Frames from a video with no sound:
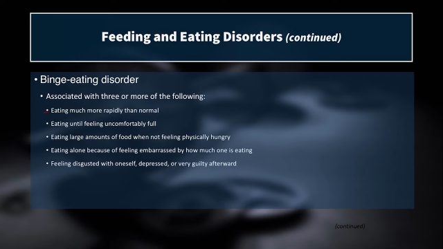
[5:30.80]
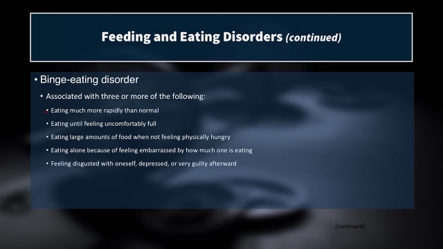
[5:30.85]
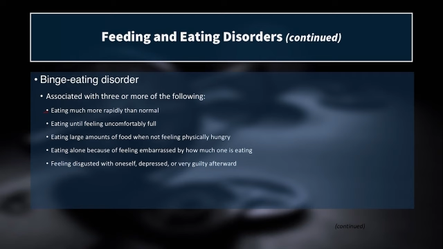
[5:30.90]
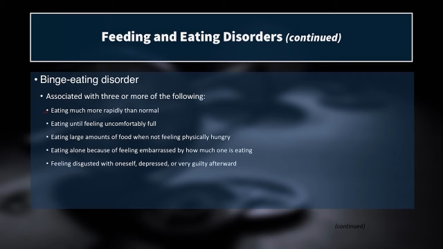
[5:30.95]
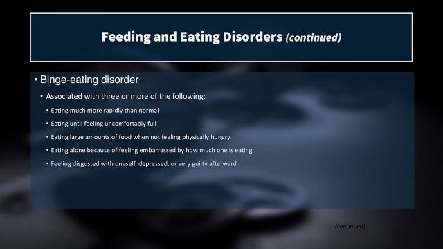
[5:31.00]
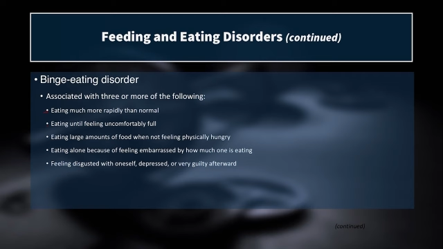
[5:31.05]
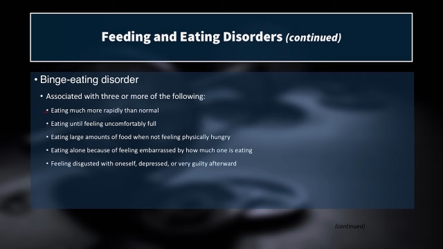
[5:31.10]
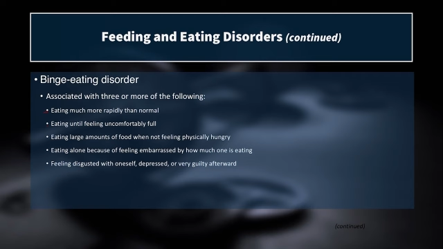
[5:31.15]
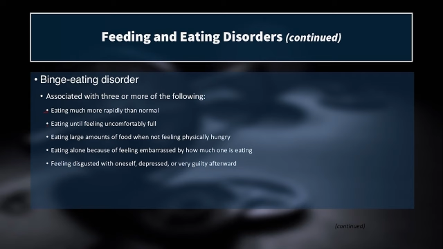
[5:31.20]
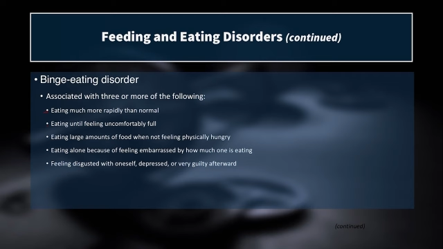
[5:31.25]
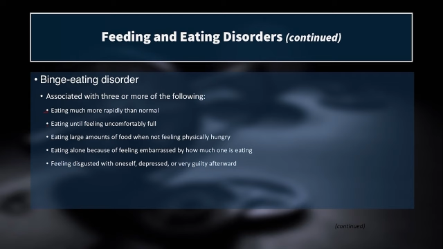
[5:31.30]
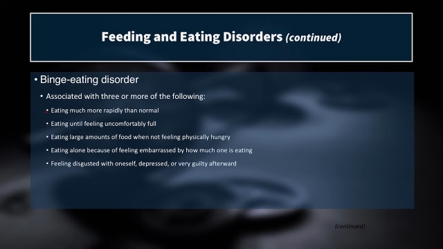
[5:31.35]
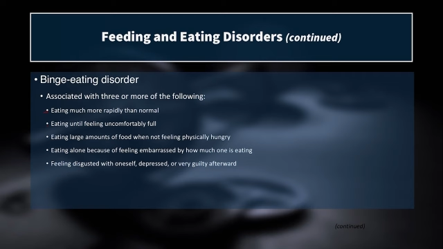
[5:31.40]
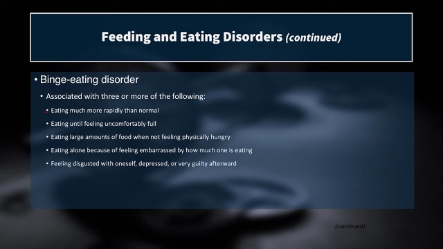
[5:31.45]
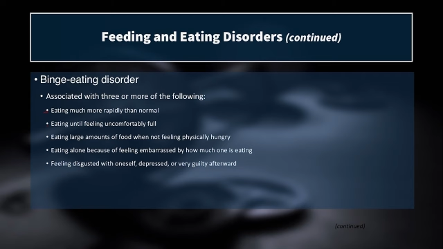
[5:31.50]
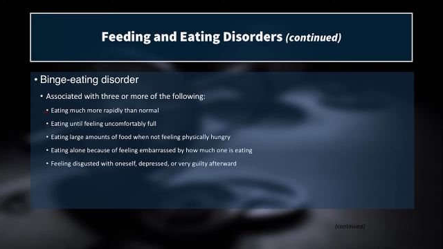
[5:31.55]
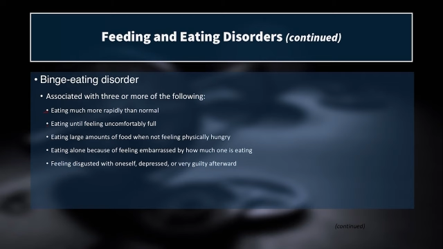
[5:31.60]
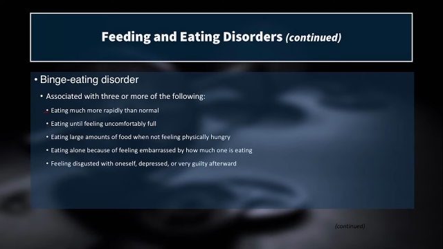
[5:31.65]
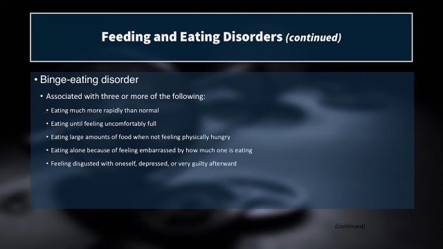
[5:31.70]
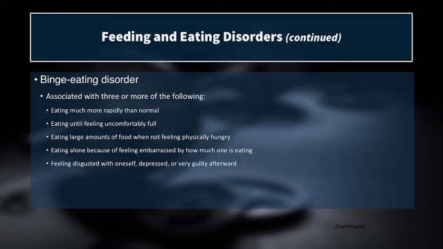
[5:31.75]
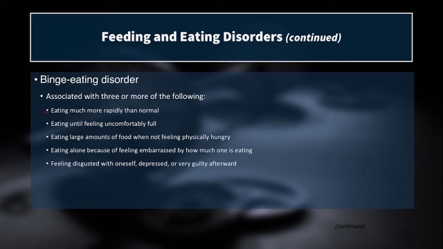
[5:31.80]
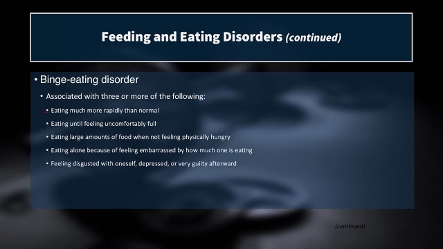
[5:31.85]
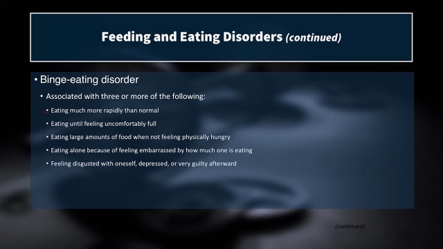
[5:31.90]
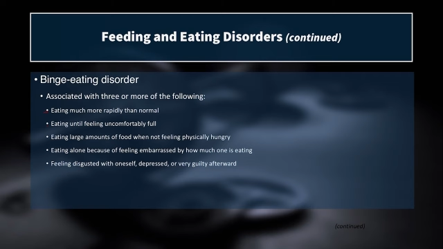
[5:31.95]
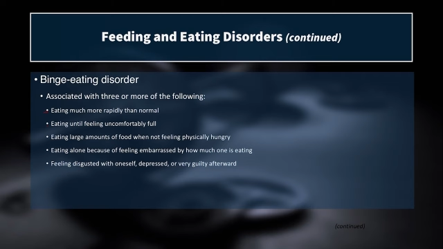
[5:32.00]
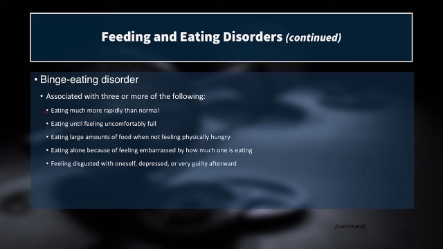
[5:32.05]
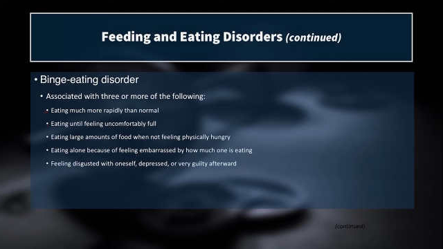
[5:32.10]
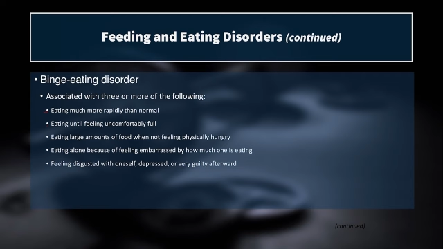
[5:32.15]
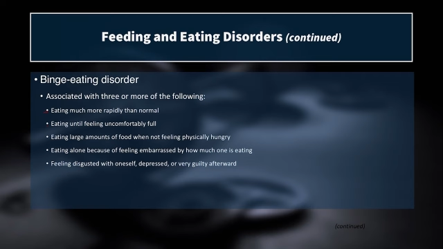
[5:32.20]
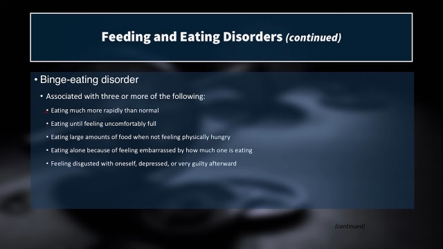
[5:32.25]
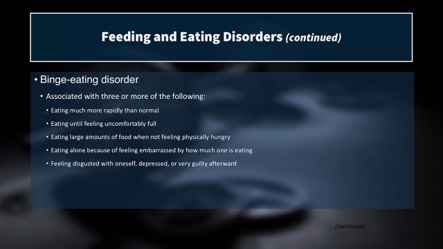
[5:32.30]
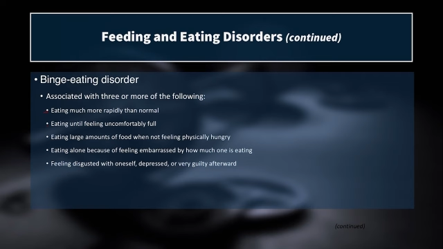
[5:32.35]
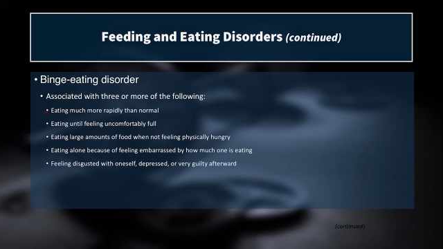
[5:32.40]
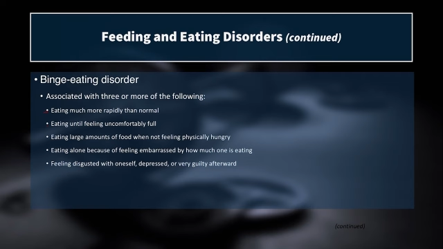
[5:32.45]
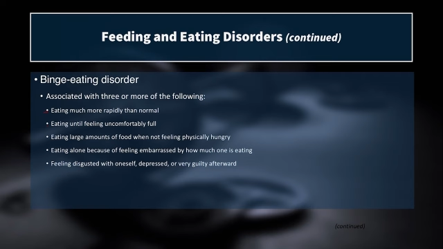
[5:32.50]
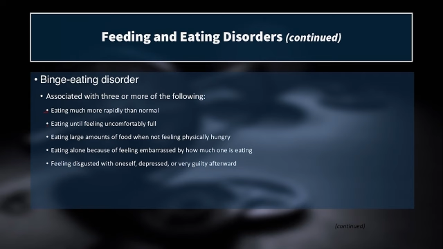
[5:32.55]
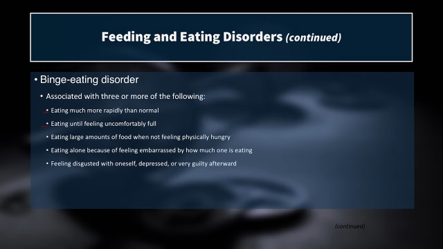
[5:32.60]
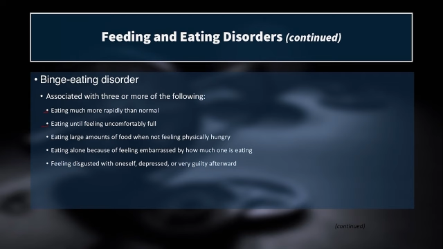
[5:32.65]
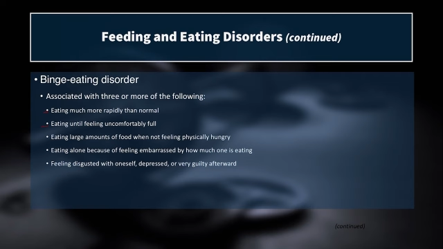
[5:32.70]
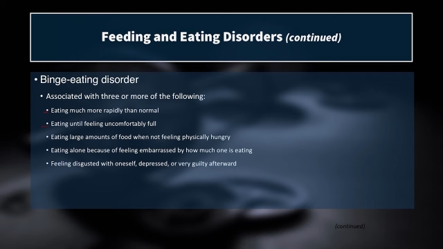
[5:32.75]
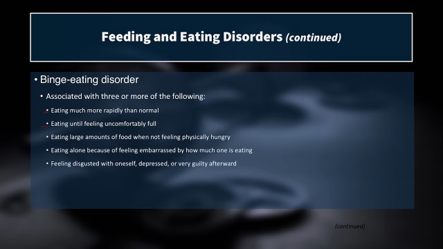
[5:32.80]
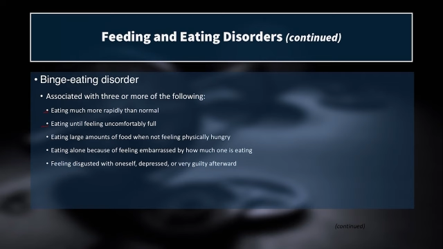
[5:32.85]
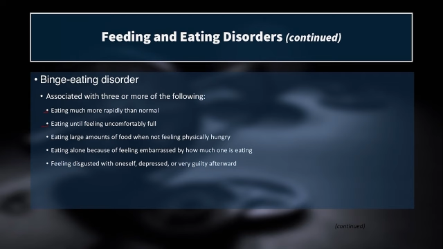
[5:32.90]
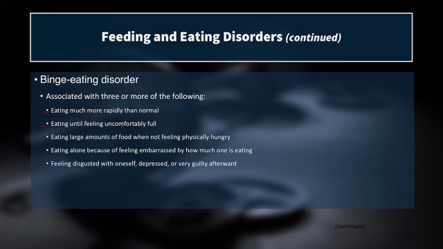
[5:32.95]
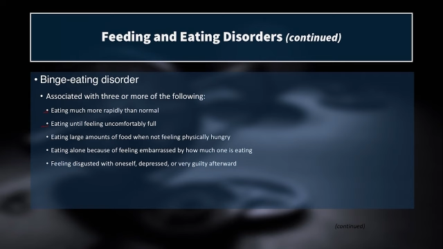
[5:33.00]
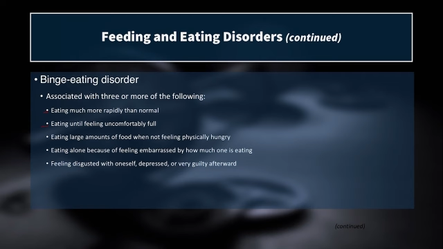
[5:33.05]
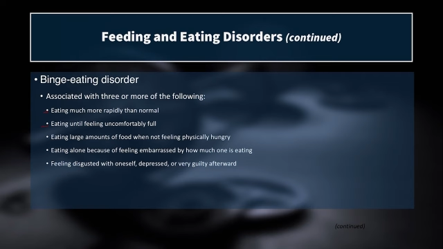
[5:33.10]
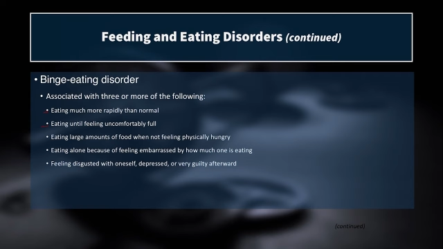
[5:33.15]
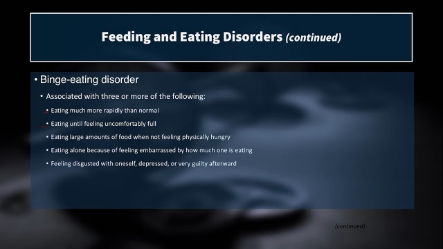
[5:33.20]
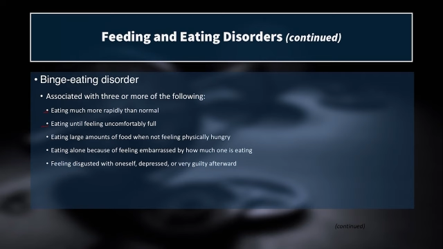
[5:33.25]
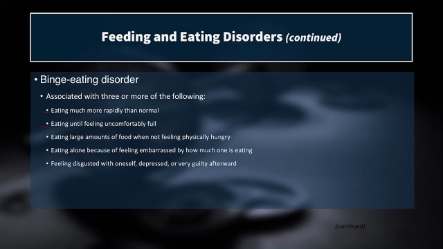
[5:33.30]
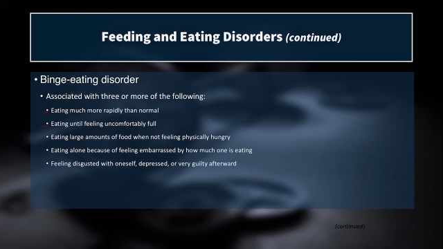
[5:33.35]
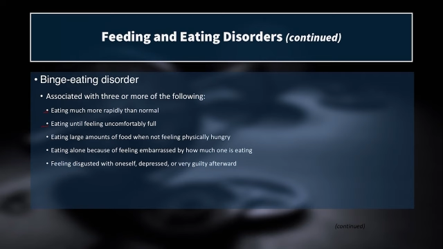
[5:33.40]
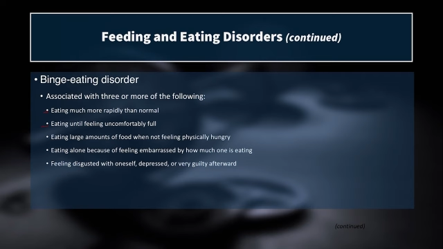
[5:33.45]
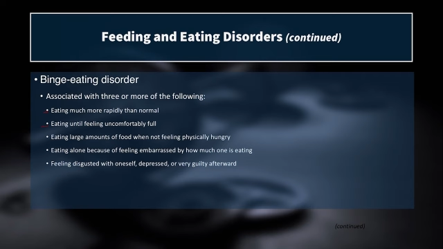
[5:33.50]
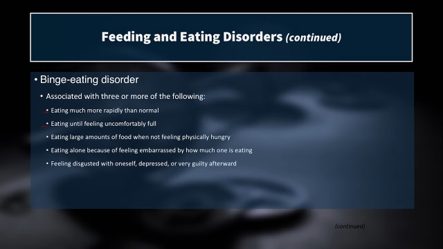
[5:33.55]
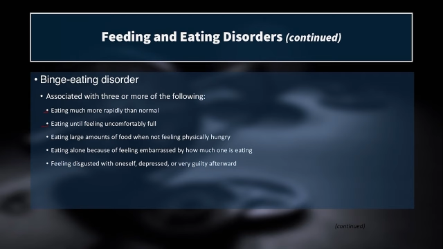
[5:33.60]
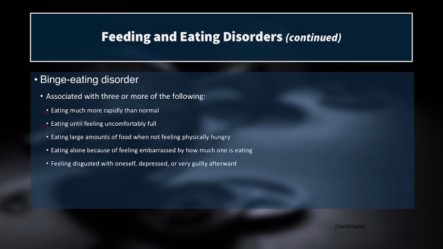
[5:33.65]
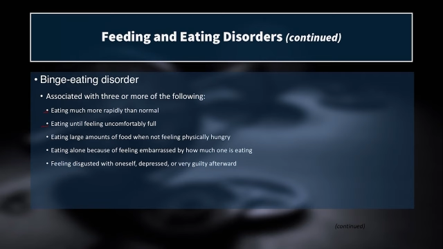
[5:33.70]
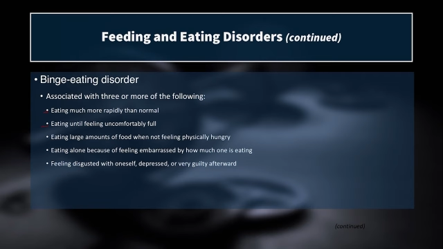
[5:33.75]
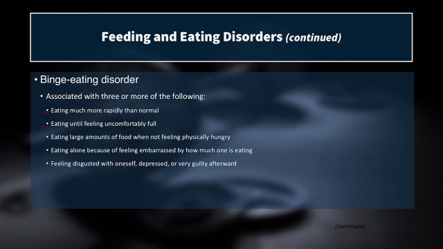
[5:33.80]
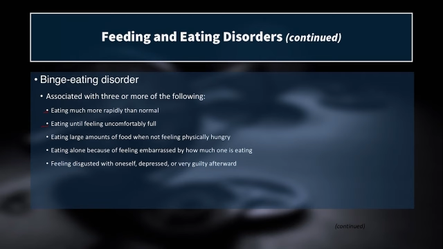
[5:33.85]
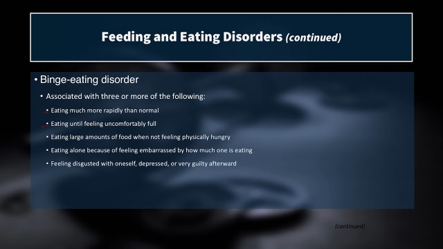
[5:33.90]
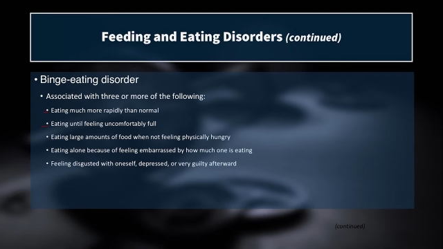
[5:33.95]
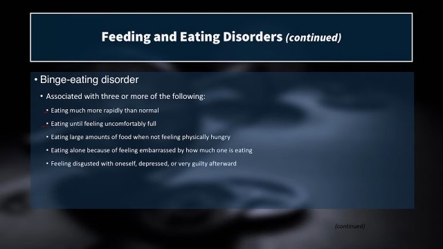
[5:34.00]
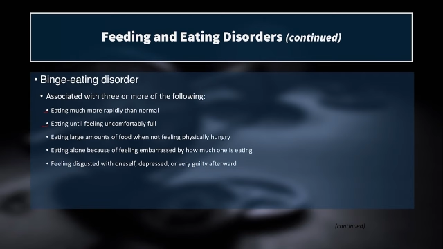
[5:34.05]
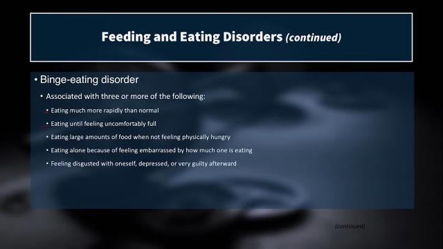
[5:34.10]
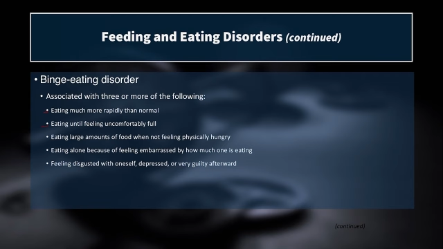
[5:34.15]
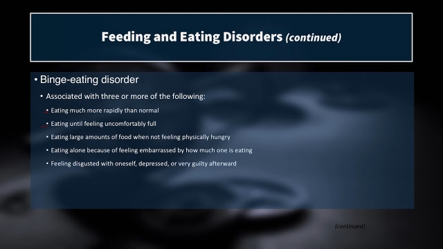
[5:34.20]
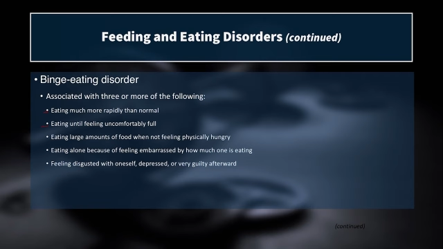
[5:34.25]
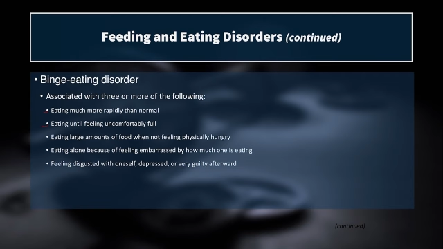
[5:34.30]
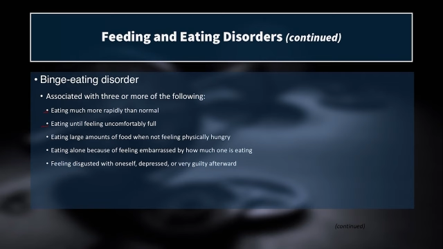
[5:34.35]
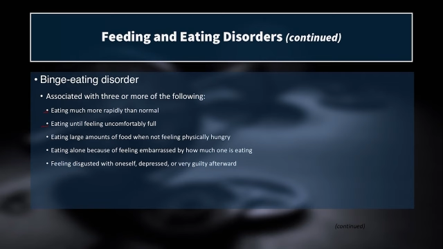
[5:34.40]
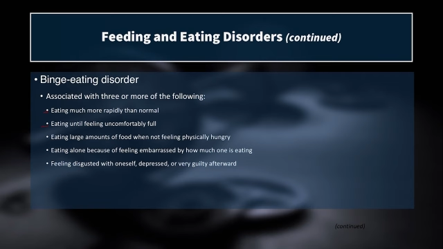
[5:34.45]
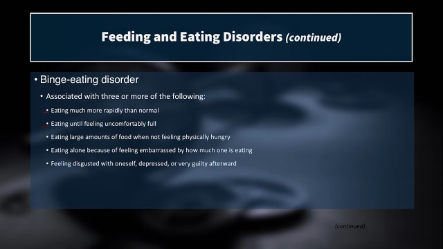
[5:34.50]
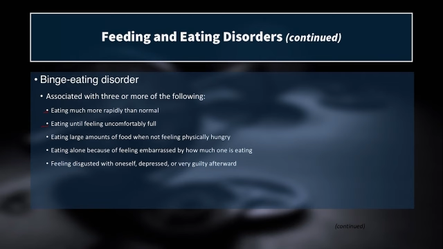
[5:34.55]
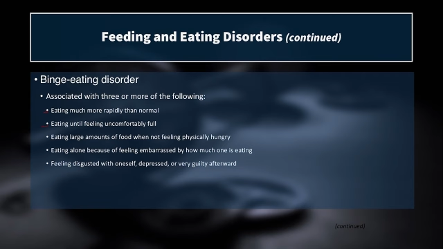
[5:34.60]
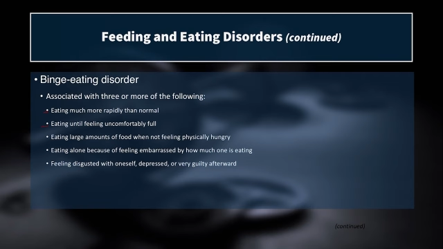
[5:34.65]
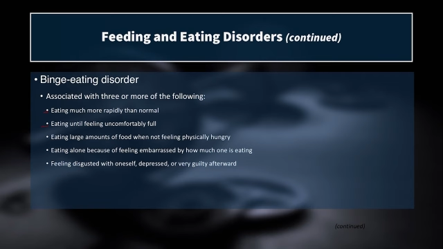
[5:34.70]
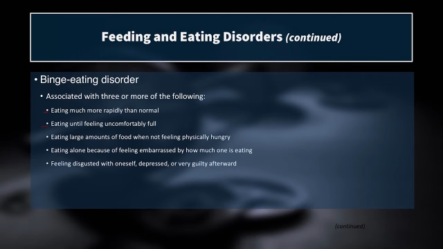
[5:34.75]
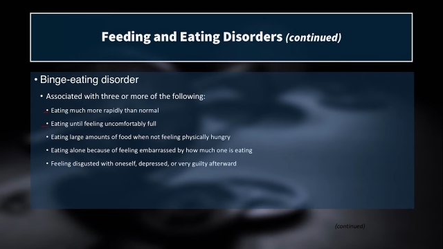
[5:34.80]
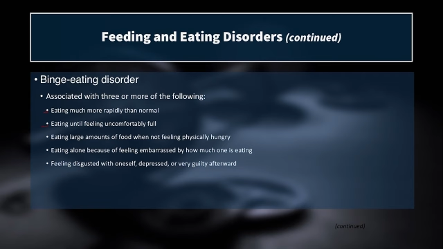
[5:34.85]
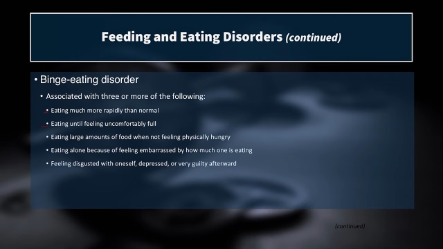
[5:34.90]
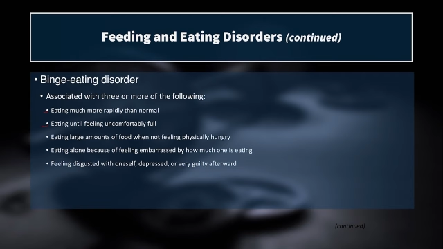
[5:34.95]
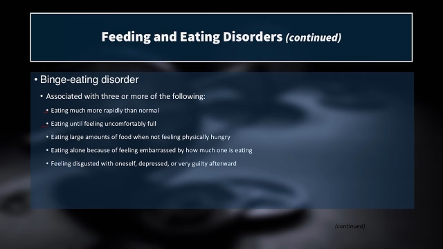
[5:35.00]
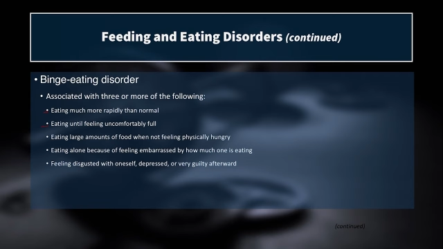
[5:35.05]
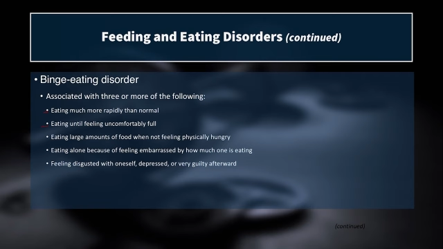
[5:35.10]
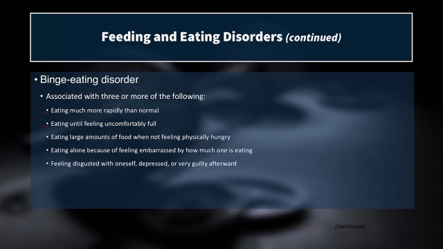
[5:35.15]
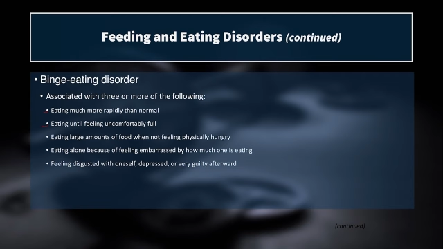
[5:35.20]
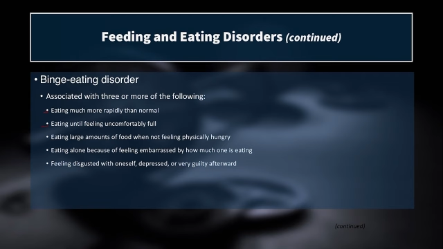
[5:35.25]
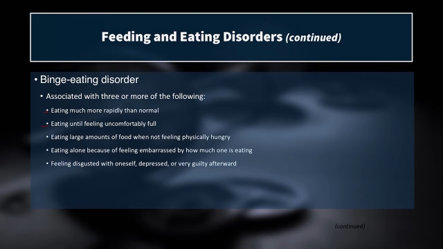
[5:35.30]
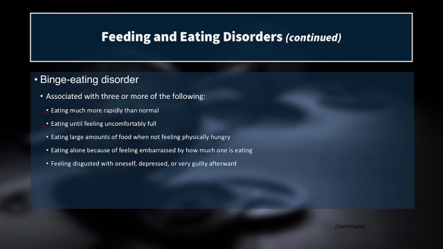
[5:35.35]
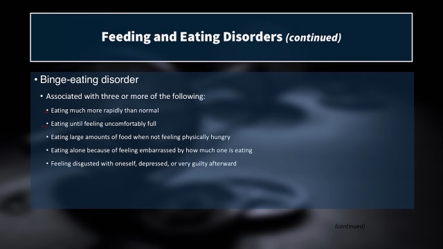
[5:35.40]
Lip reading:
Nobody's mouth can be seen.